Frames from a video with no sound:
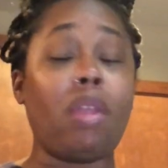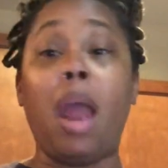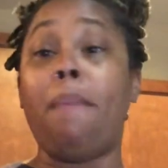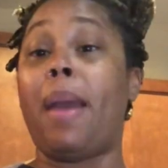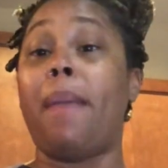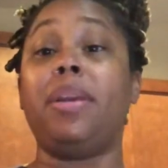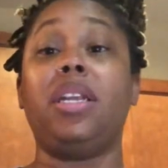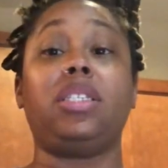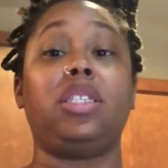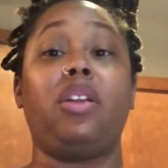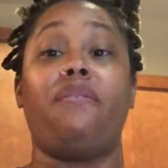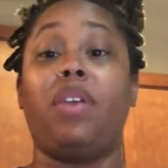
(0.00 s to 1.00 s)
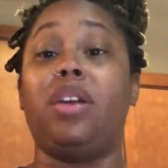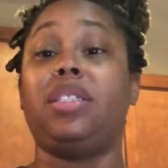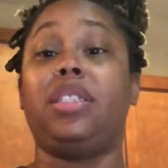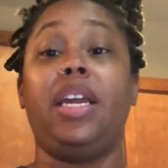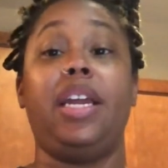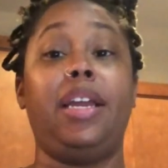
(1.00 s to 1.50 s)
And baby, this is the first
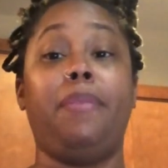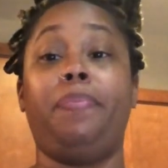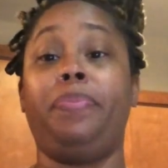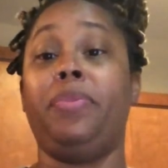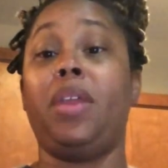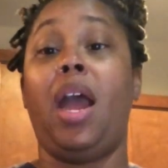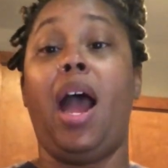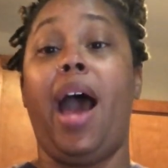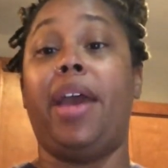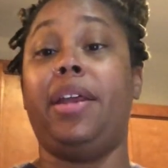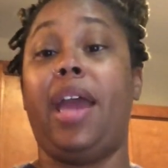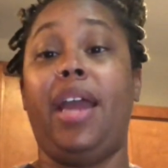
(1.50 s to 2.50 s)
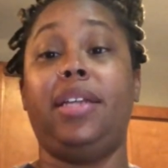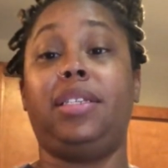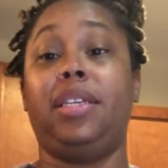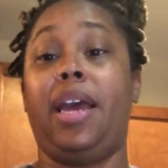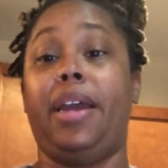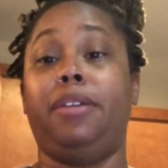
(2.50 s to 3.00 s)
thing I done ate
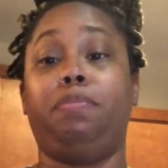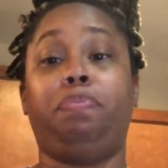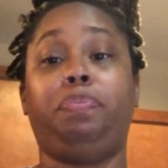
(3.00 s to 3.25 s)
today.